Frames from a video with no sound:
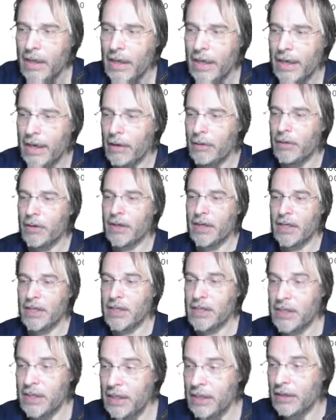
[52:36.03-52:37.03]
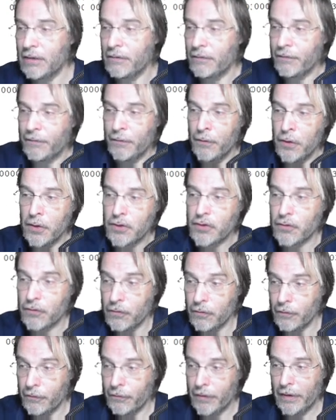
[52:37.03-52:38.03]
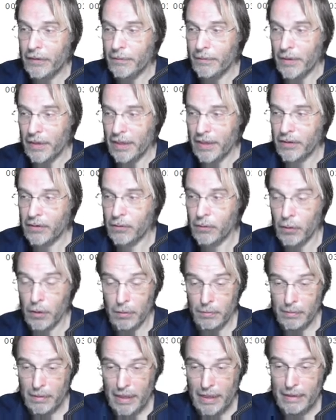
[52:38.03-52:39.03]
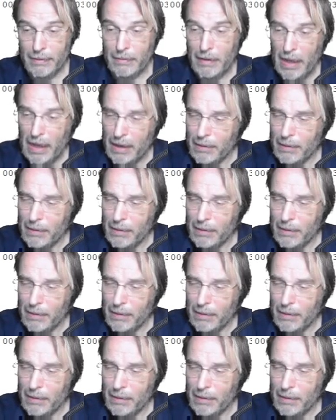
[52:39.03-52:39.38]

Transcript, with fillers: And now you can see that the first variable length column, I,